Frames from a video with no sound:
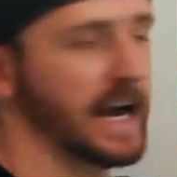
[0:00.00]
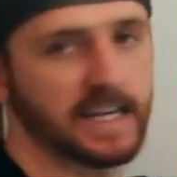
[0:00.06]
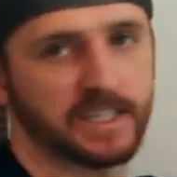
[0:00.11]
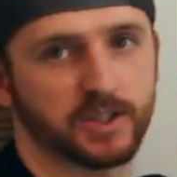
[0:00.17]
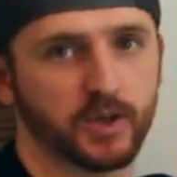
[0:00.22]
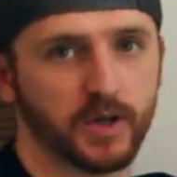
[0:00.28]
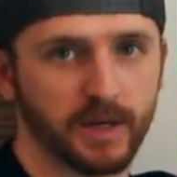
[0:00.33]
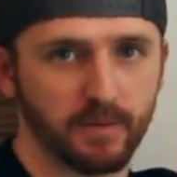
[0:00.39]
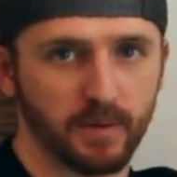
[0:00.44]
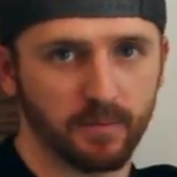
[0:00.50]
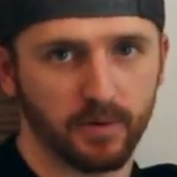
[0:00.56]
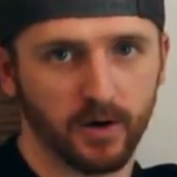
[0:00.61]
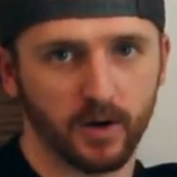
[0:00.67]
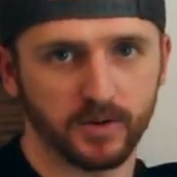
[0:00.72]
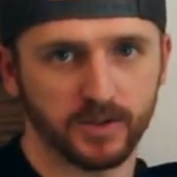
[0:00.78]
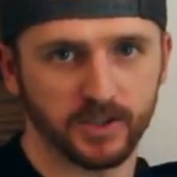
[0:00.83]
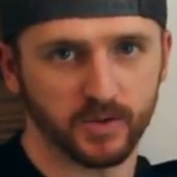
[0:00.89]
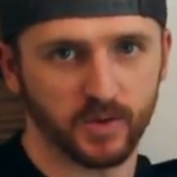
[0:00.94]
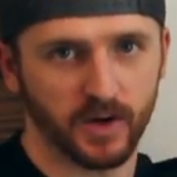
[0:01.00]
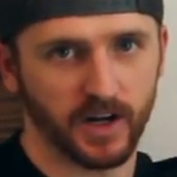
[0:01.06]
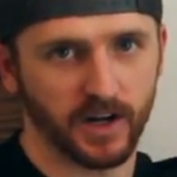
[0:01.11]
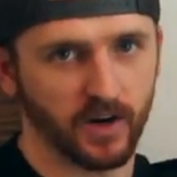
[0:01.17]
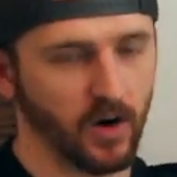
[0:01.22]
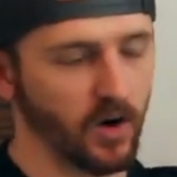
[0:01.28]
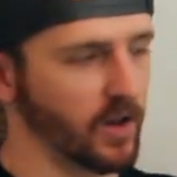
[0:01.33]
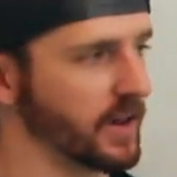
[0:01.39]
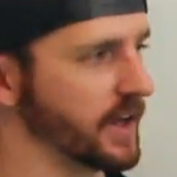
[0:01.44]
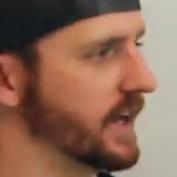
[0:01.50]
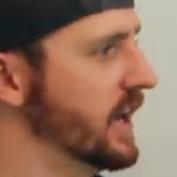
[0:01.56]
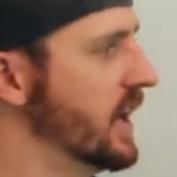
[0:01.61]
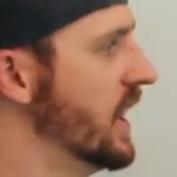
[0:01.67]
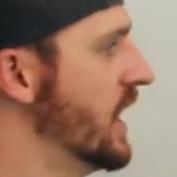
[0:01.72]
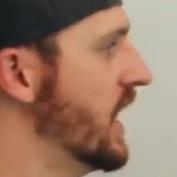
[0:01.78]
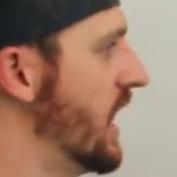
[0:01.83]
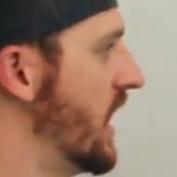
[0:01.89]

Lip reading: ice cream approach is what I call it,